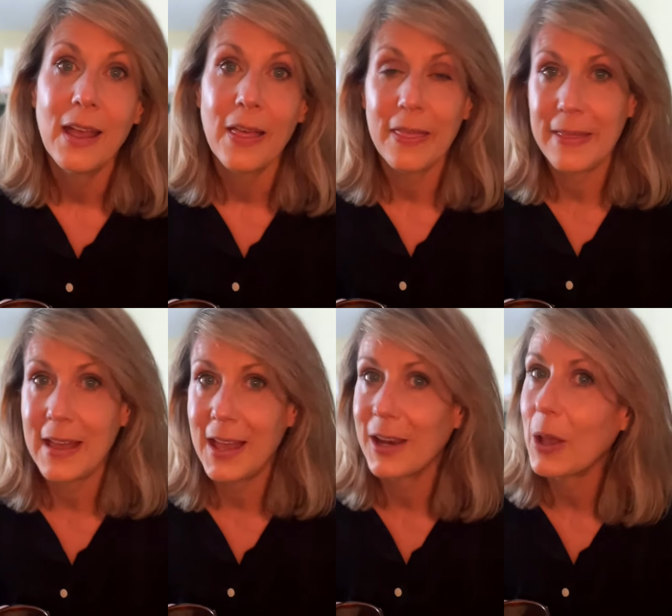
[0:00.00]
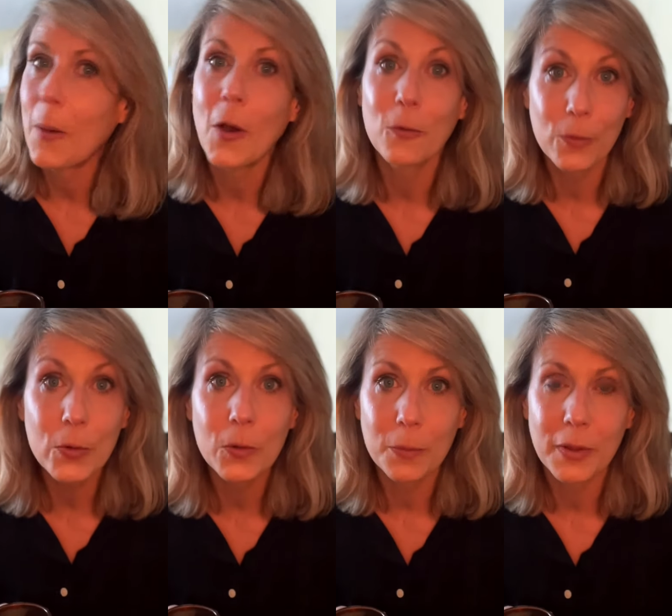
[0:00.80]
than a
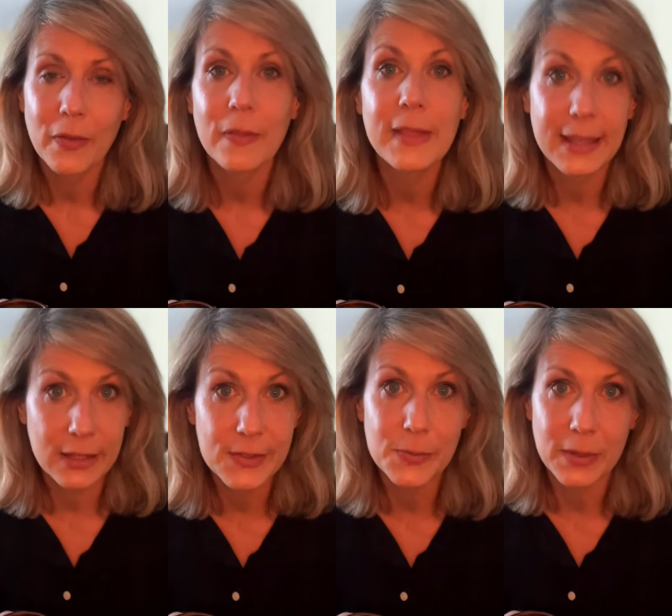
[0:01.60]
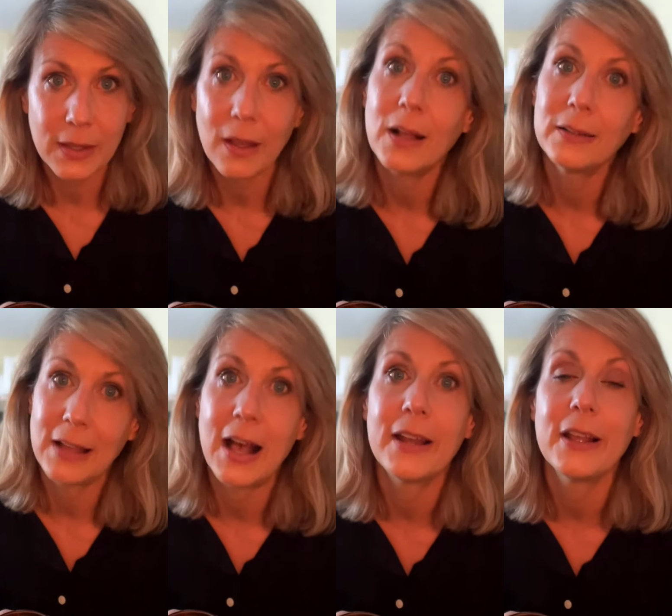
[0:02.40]
room that gives me a
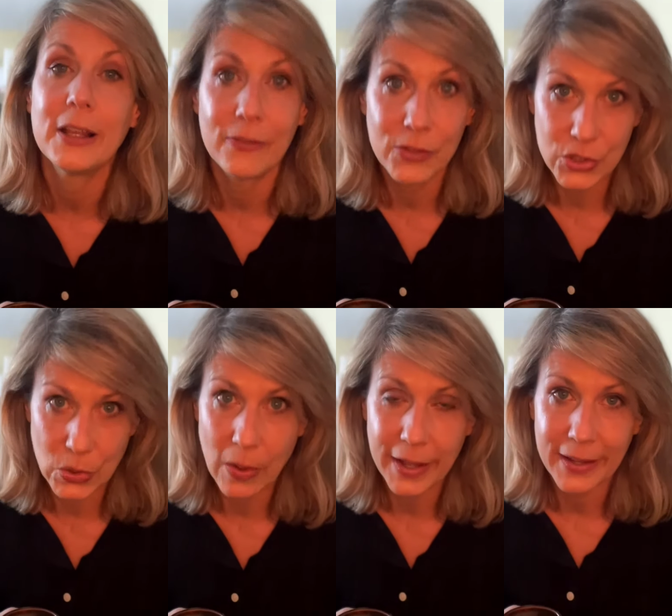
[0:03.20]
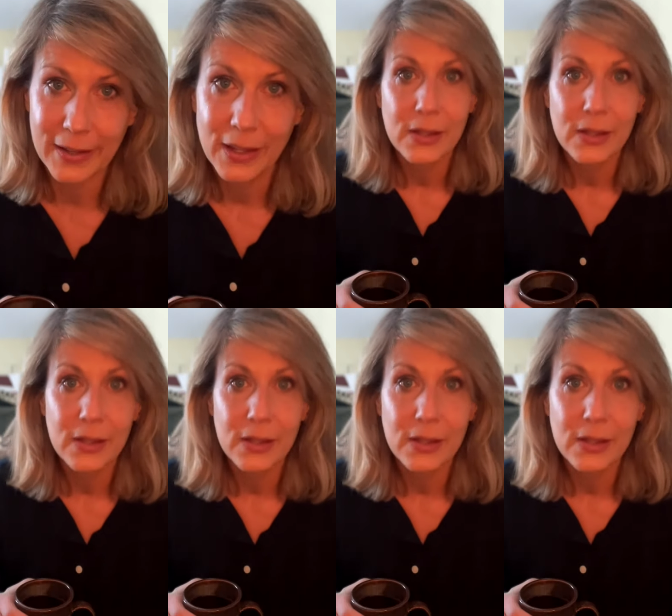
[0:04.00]
lot of joy.